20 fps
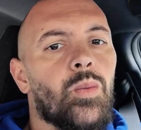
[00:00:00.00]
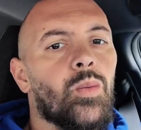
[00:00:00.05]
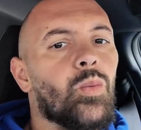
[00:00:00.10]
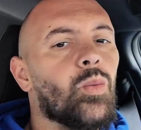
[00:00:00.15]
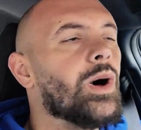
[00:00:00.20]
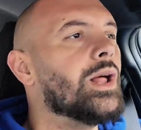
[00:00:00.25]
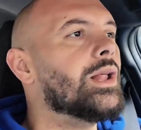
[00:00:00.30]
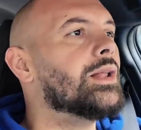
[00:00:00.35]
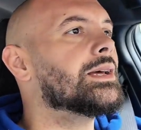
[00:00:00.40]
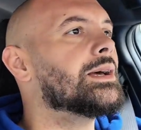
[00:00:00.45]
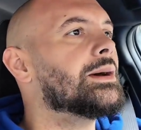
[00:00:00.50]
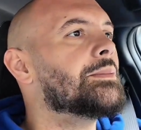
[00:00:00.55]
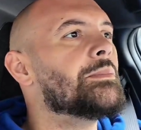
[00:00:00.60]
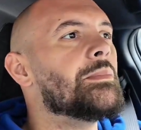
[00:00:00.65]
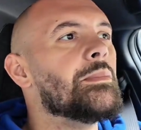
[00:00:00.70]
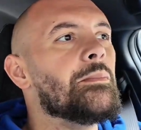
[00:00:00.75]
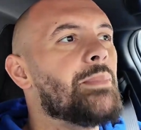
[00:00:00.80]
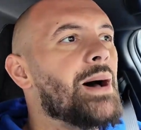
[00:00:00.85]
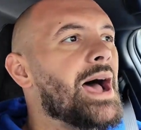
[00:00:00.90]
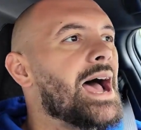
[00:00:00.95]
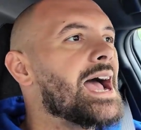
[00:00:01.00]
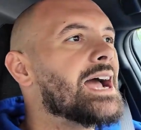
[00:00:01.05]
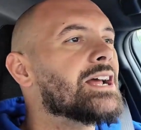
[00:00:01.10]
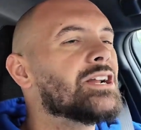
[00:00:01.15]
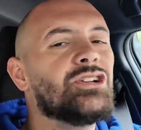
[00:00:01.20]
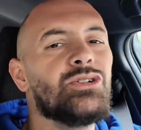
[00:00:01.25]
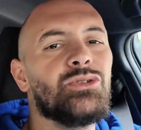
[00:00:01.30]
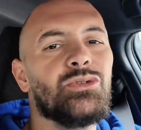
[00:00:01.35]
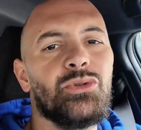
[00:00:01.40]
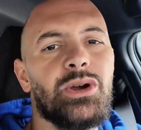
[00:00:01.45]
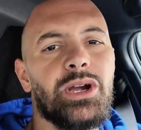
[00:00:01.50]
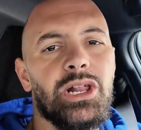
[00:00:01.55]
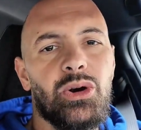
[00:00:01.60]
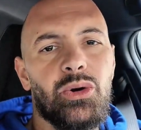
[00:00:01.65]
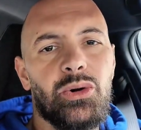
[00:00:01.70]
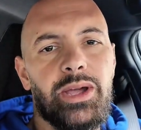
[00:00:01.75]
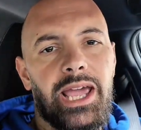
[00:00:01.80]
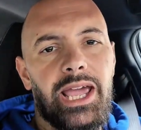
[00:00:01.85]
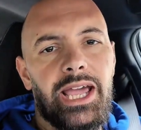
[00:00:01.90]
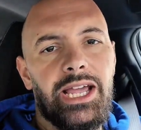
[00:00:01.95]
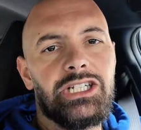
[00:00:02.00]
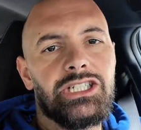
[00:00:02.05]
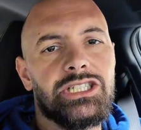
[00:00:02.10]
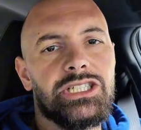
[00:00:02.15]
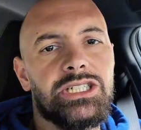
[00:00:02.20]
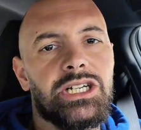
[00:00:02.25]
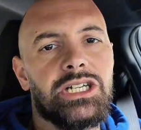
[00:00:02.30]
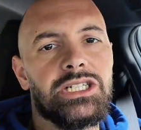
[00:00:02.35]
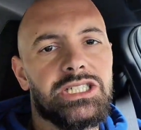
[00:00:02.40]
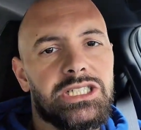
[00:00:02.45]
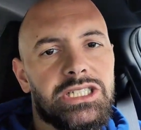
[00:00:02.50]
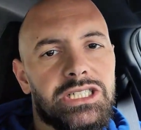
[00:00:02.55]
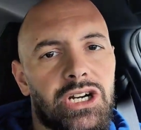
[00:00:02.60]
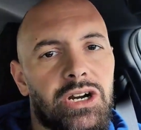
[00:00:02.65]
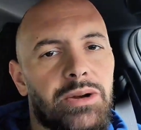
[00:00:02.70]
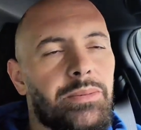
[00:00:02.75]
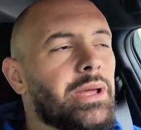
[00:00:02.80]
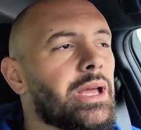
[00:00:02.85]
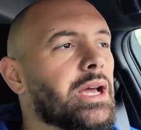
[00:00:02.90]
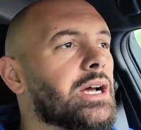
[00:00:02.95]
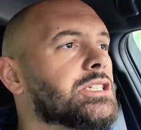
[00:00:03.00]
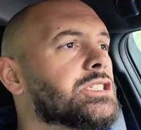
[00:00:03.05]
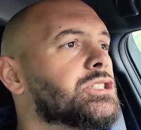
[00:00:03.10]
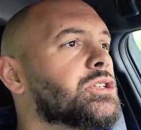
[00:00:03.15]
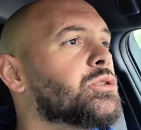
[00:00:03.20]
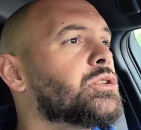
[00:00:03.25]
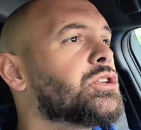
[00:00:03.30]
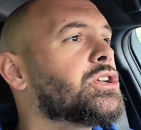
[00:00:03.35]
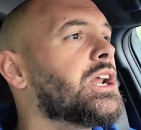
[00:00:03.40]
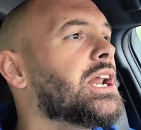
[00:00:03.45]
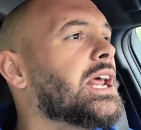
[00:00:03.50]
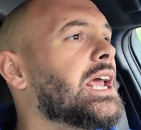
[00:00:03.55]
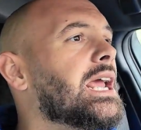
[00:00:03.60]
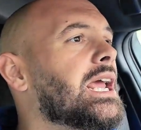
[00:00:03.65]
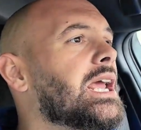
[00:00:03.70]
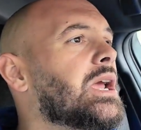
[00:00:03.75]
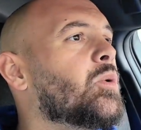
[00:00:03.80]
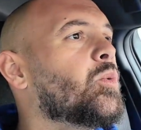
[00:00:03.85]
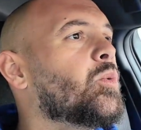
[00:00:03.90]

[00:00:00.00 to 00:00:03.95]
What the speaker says: Welcome back to Relocation Serbia. So today